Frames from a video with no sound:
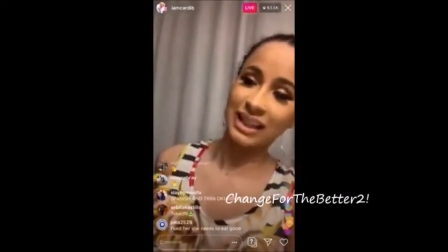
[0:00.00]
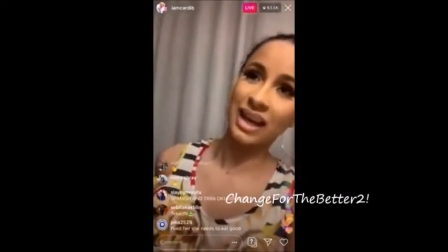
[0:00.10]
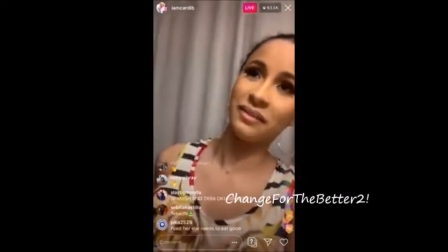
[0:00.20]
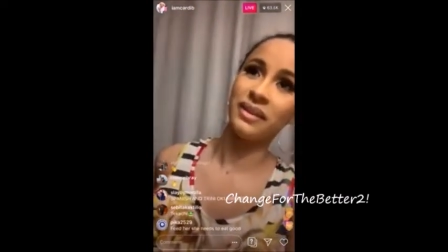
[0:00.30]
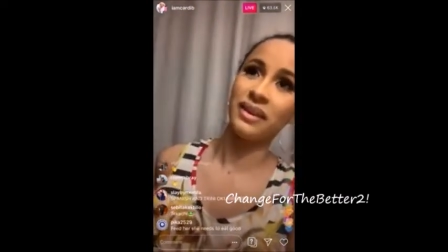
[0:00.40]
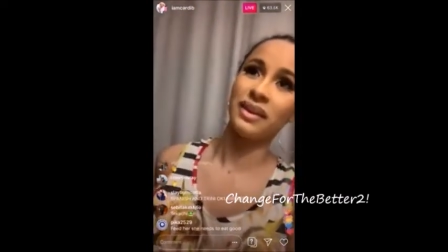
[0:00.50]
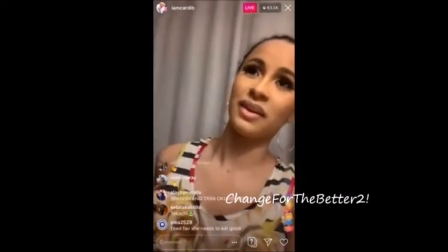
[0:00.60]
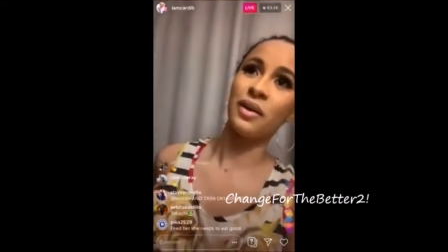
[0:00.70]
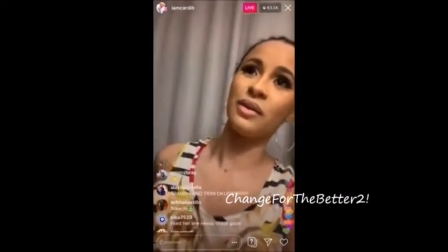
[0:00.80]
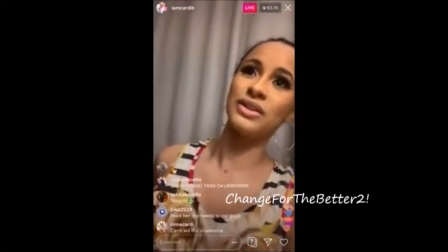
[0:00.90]
Culture.
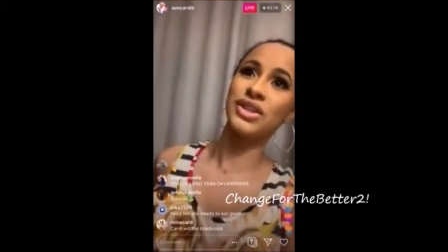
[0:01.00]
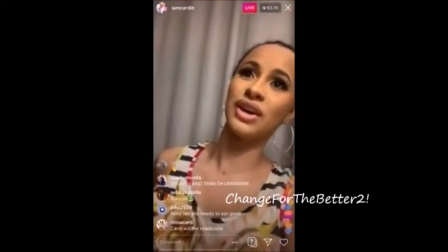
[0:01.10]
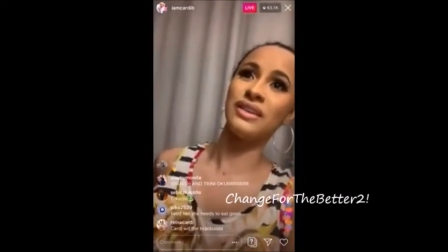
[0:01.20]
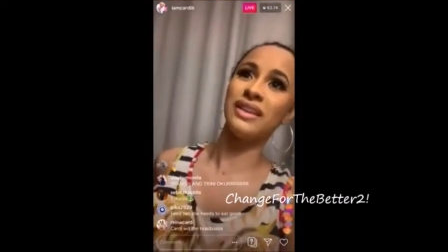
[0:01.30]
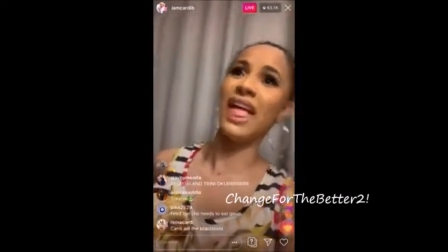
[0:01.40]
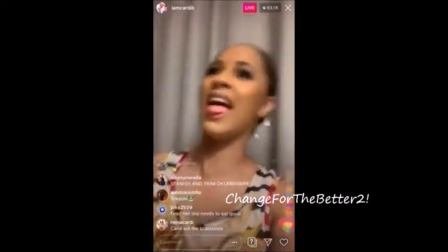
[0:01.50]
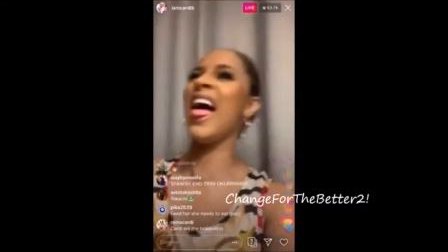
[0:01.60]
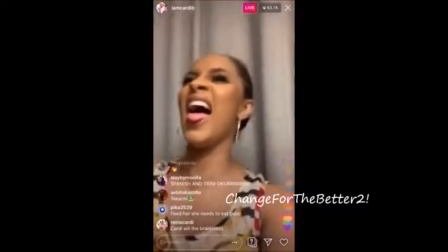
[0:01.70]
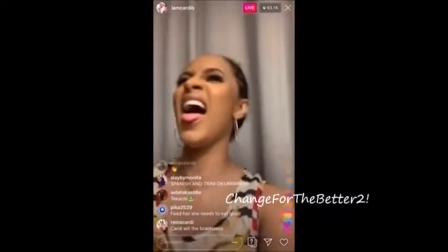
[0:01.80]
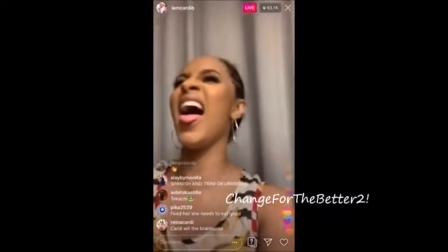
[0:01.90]

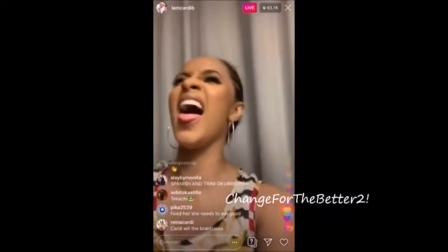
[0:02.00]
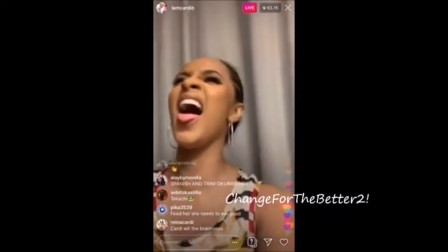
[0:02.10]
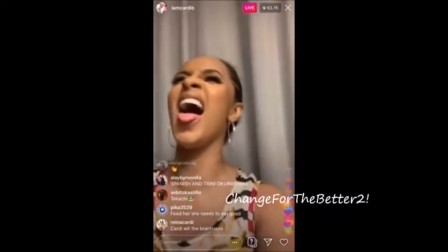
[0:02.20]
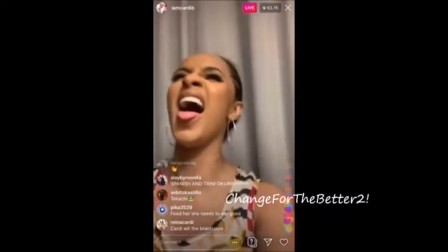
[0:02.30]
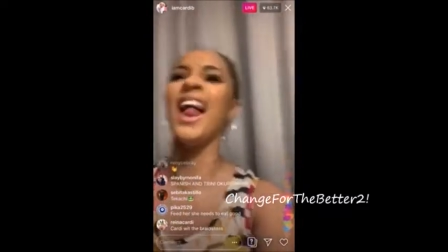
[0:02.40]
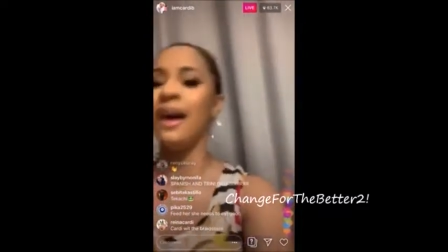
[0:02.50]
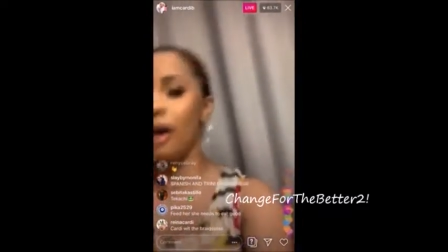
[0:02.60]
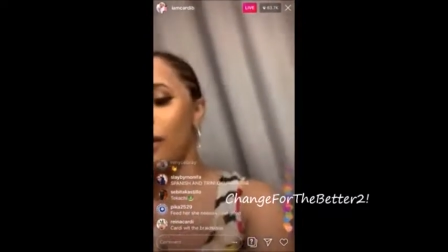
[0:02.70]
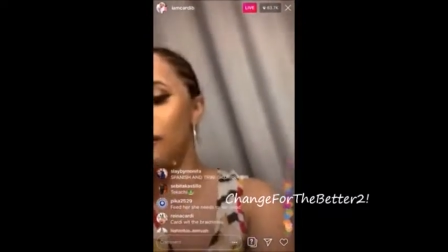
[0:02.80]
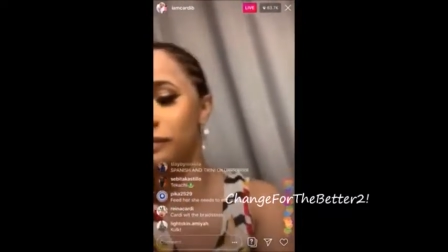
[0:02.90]
Ah! Oh, uh
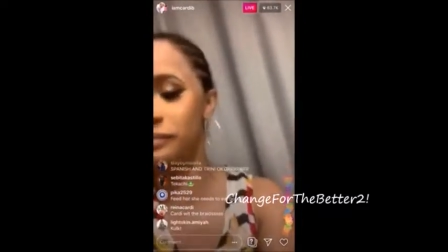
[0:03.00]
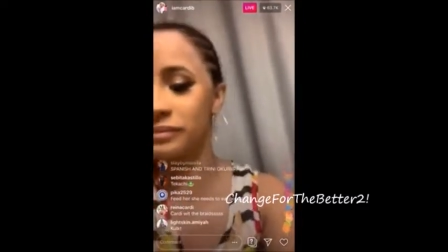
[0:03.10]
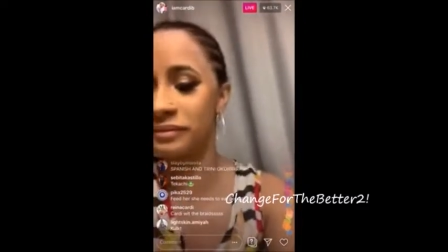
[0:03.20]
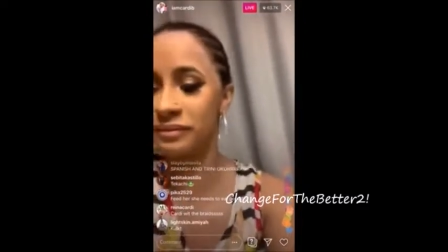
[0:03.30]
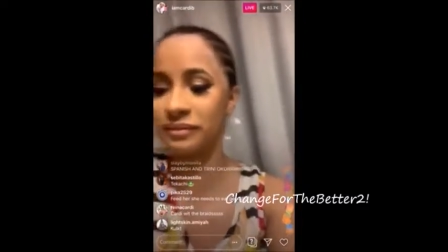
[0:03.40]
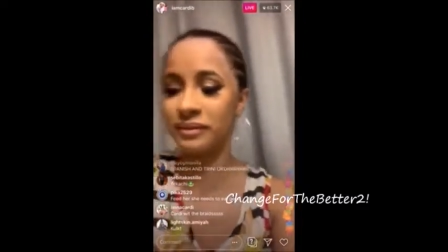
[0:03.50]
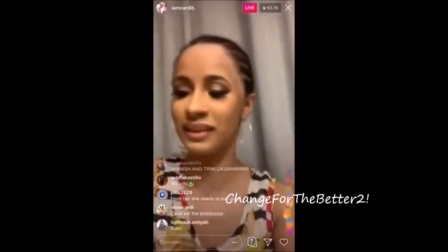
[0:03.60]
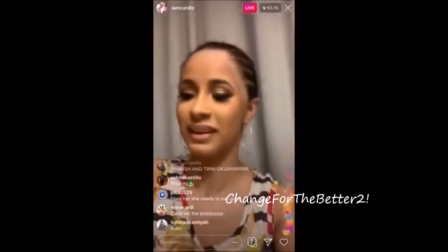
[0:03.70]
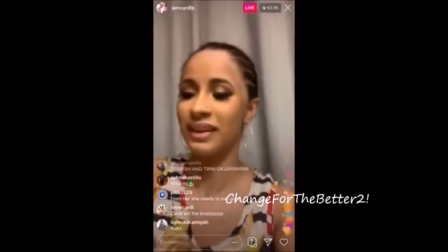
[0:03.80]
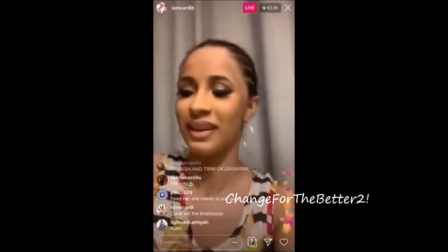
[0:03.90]
oh.
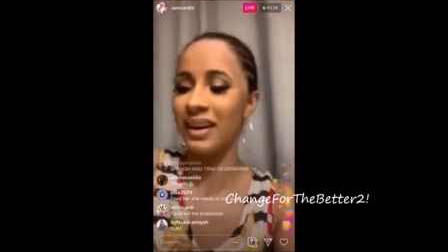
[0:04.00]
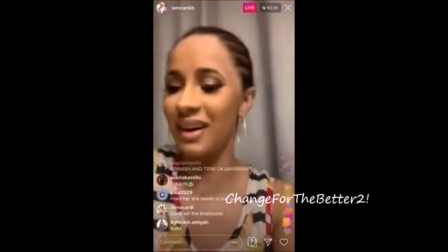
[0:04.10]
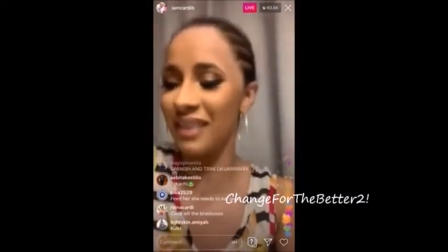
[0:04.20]
All right.